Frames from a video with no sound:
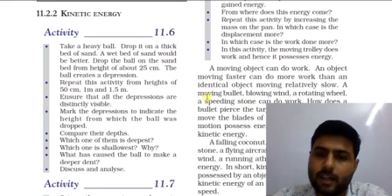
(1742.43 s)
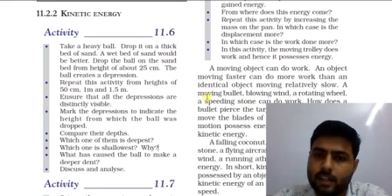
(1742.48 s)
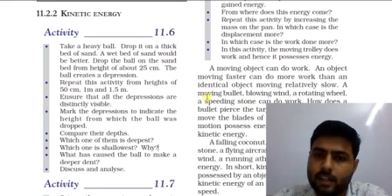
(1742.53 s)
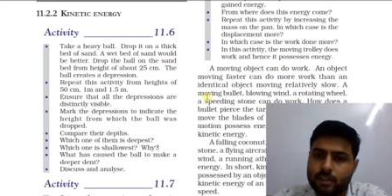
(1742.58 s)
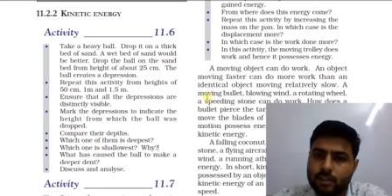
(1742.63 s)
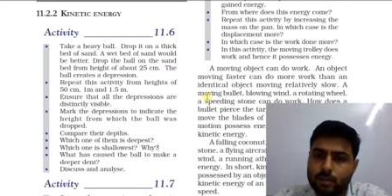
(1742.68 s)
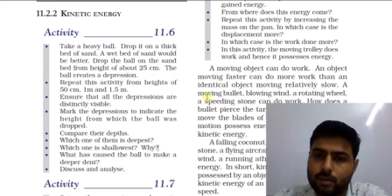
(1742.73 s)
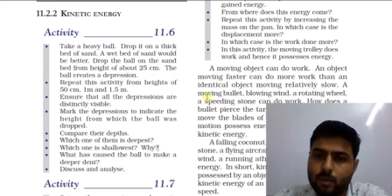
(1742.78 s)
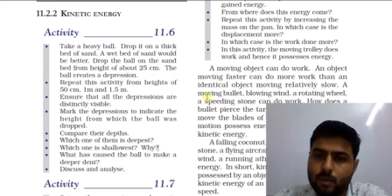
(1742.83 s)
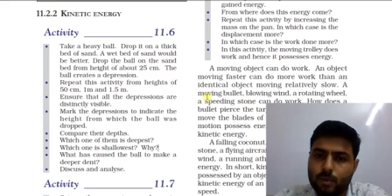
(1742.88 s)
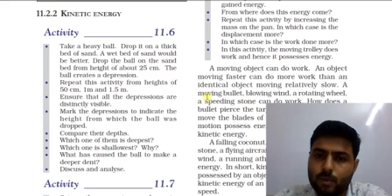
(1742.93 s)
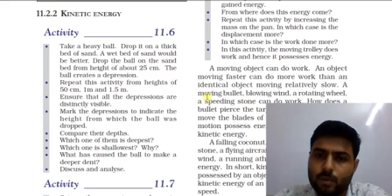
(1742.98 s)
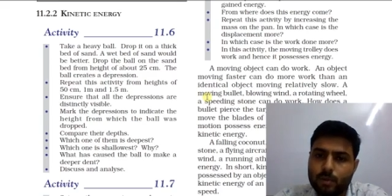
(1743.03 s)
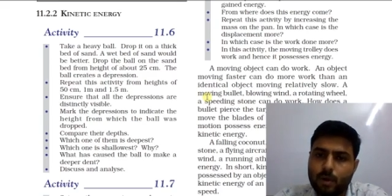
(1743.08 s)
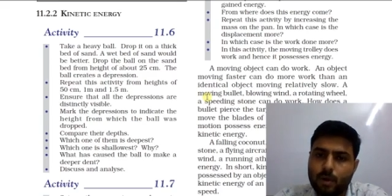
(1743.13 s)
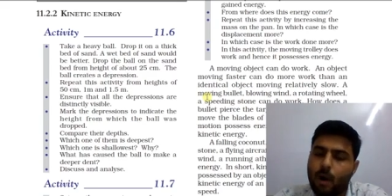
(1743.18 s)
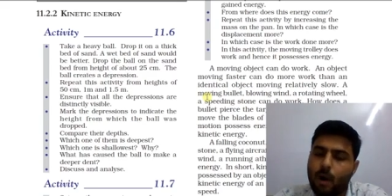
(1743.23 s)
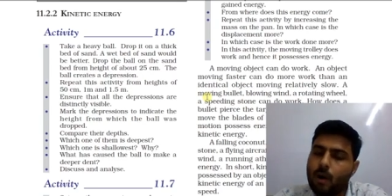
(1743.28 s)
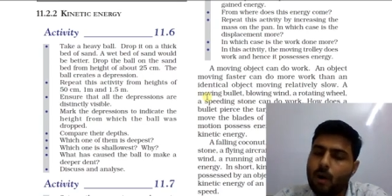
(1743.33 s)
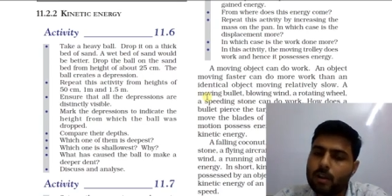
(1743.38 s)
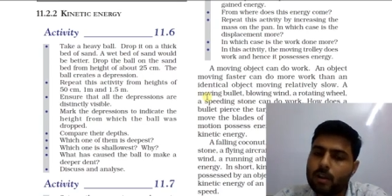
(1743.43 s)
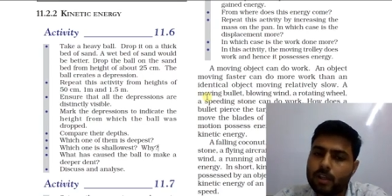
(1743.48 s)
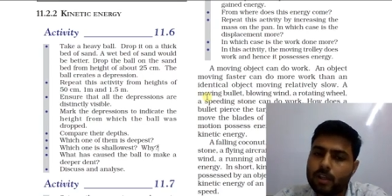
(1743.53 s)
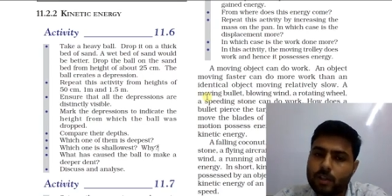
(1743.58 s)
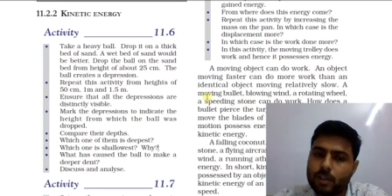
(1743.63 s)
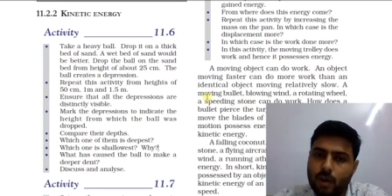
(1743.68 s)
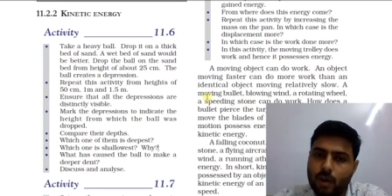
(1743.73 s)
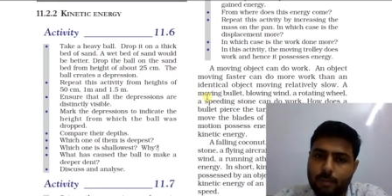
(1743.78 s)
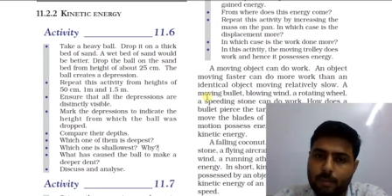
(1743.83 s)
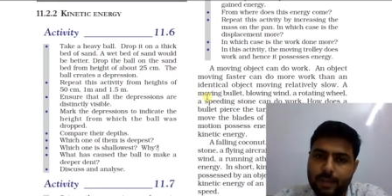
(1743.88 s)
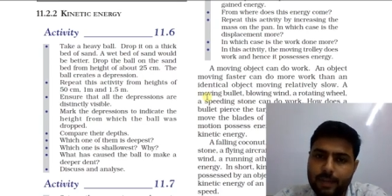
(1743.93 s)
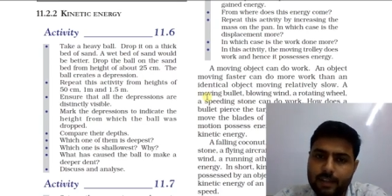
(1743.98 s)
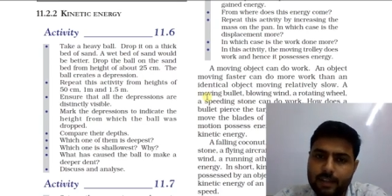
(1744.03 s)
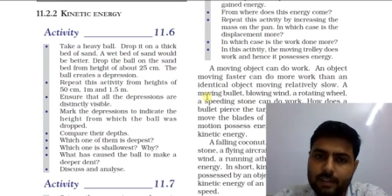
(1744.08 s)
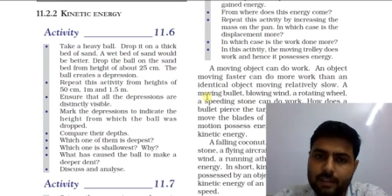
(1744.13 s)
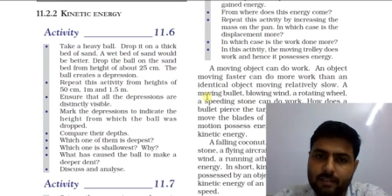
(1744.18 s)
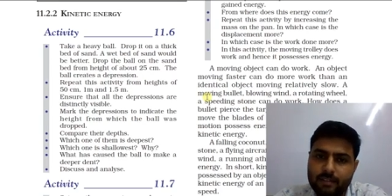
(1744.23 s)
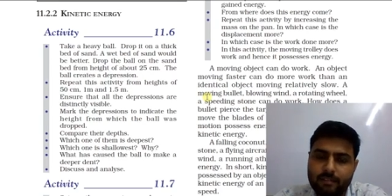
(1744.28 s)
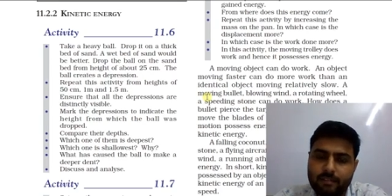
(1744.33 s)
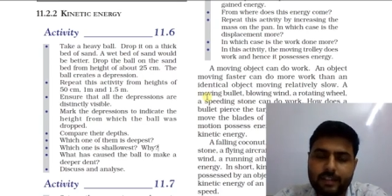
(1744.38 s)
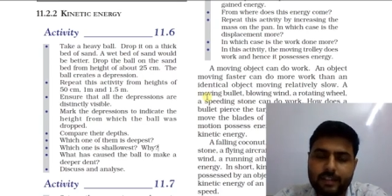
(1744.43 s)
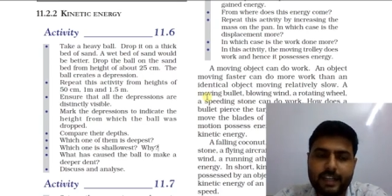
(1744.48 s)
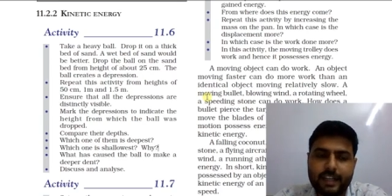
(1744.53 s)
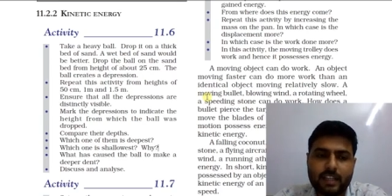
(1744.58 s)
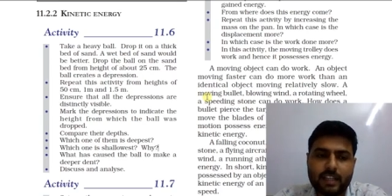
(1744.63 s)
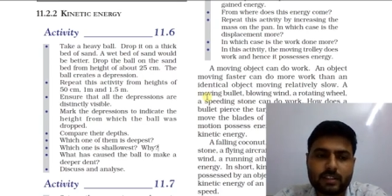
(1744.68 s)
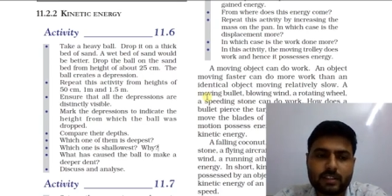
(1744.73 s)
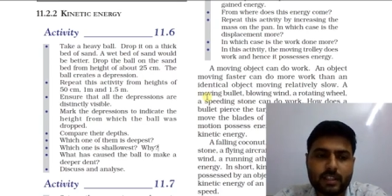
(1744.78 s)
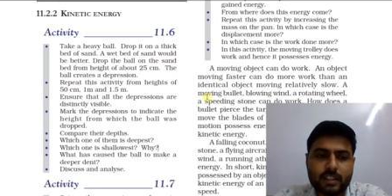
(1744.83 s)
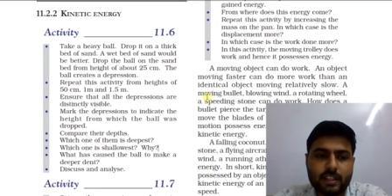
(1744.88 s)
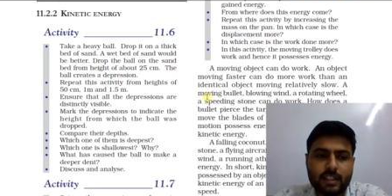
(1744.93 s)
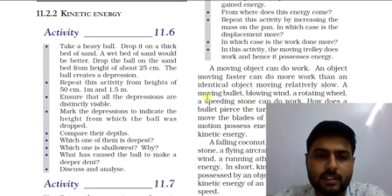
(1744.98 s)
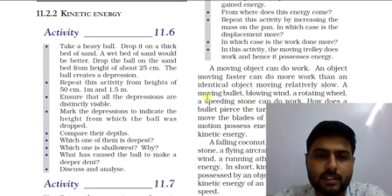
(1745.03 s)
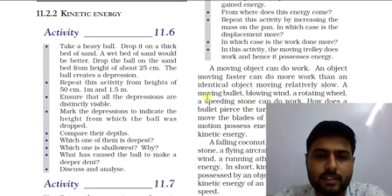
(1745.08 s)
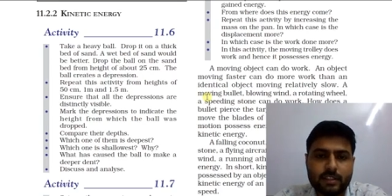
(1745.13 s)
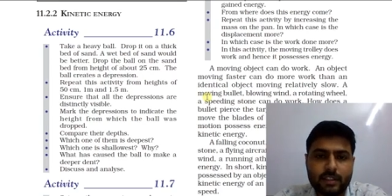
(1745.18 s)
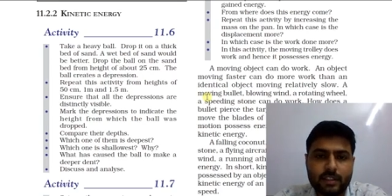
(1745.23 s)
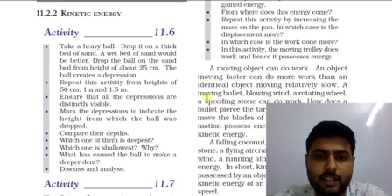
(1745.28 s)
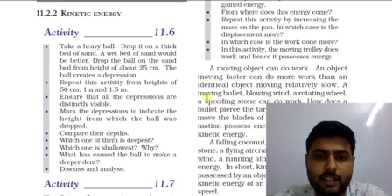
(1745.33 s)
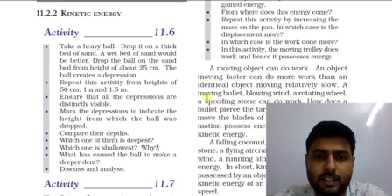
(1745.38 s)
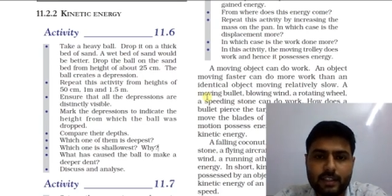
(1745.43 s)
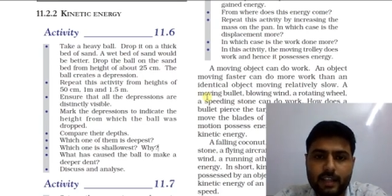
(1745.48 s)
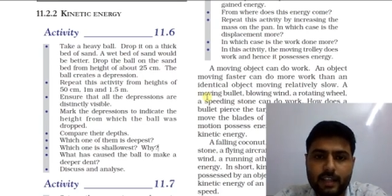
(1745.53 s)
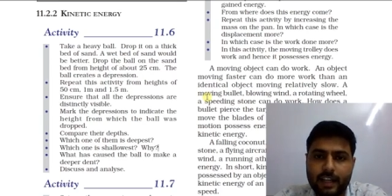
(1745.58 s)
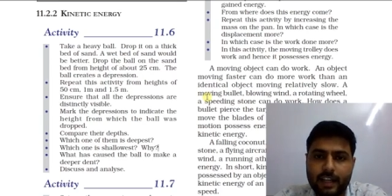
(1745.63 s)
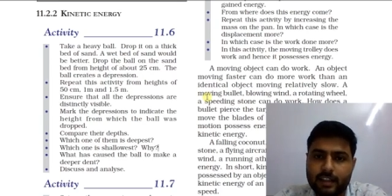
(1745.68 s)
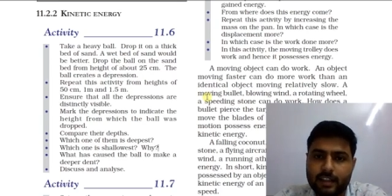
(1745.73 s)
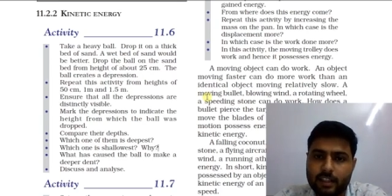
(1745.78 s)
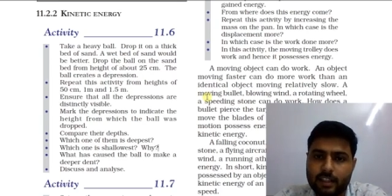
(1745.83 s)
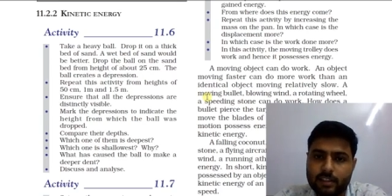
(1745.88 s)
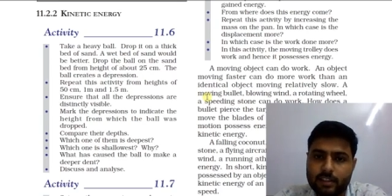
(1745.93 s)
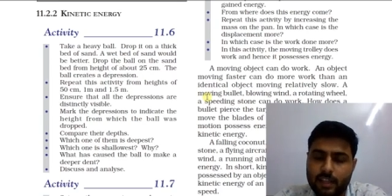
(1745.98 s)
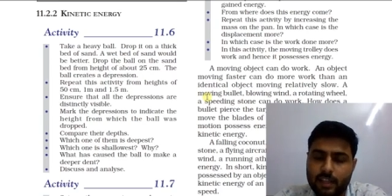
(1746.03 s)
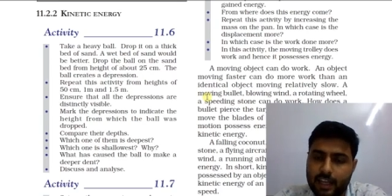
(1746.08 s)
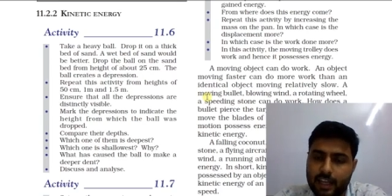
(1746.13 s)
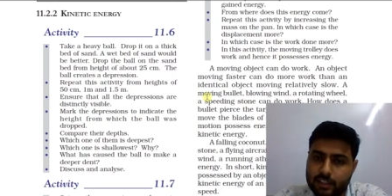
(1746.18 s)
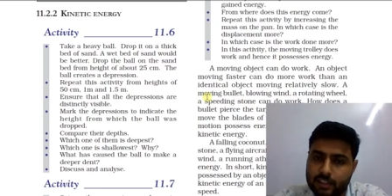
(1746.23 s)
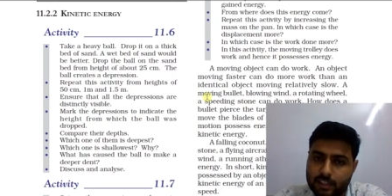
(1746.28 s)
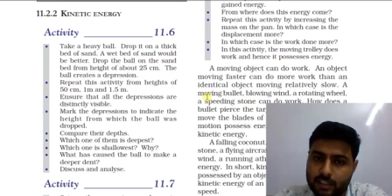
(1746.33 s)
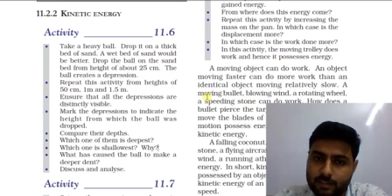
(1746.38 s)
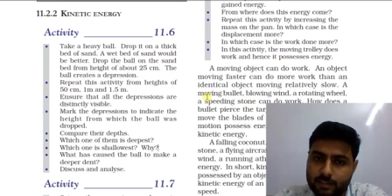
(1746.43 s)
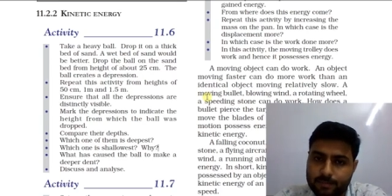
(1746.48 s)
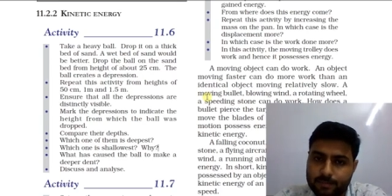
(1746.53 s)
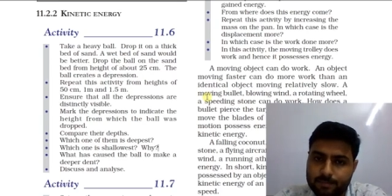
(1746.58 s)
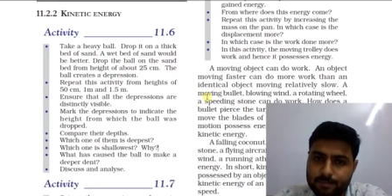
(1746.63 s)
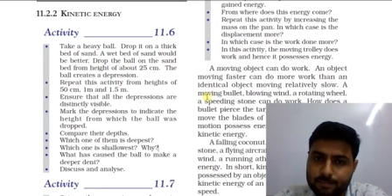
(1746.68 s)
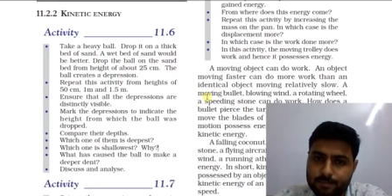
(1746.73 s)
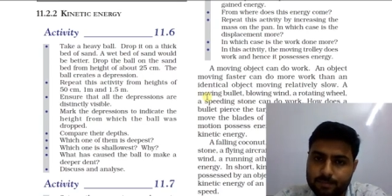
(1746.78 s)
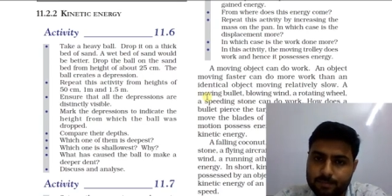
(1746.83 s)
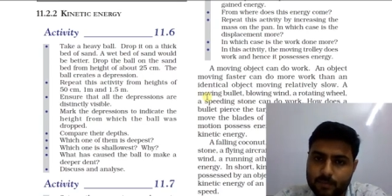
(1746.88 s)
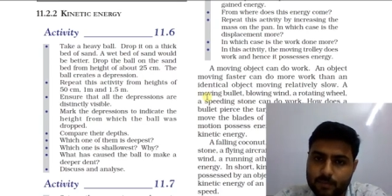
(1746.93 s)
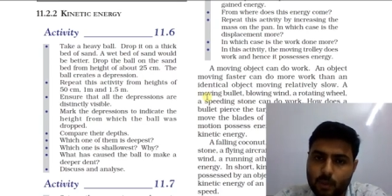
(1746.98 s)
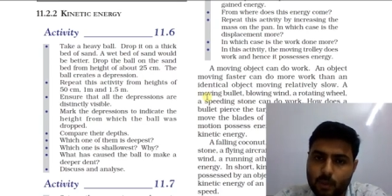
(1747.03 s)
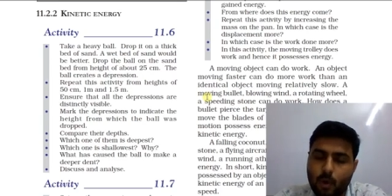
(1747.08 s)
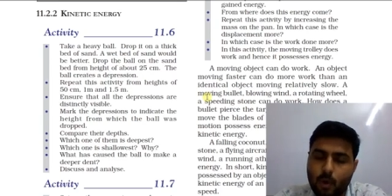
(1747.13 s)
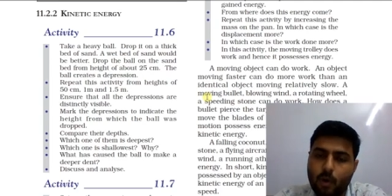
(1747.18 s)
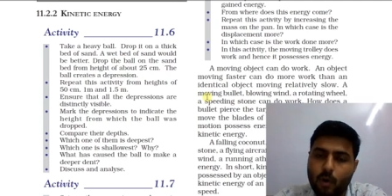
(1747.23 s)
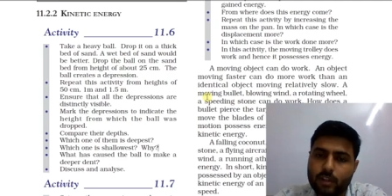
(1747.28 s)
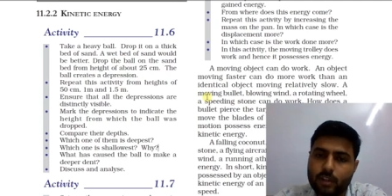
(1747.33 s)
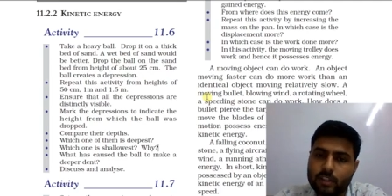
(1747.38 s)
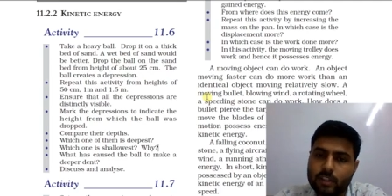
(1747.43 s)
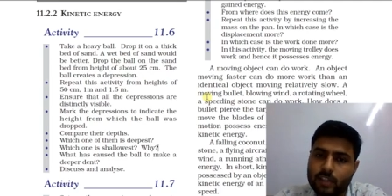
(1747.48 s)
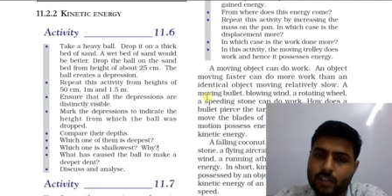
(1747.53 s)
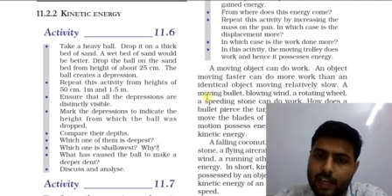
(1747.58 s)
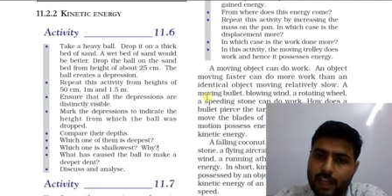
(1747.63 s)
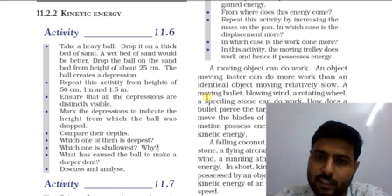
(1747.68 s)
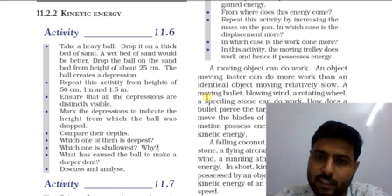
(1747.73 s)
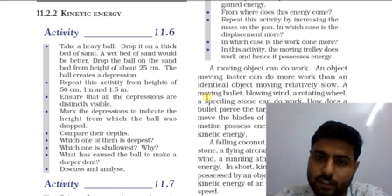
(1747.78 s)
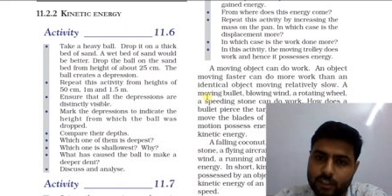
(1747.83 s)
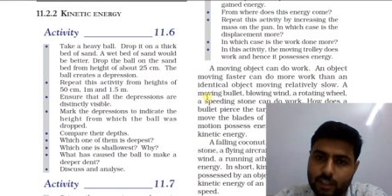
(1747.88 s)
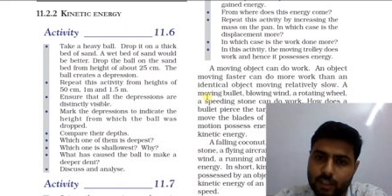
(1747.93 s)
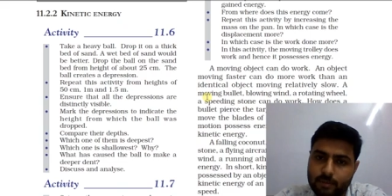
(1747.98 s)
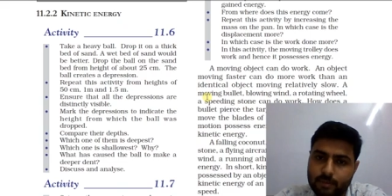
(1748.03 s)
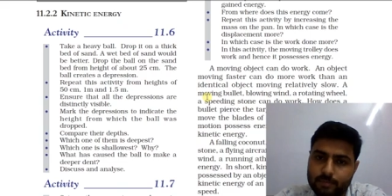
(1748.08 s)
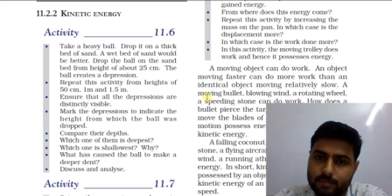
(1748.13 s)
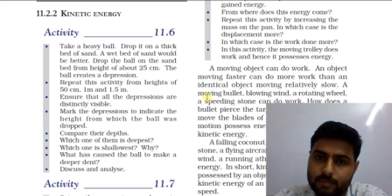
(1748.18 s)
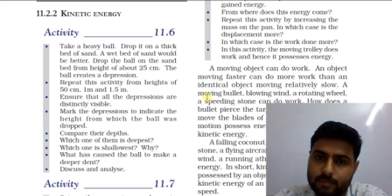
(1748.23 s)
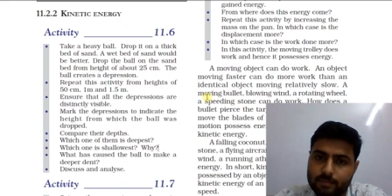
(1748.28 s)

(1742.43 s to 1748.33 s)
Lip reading: understood all the topic we discussed in this lesson or this lecture.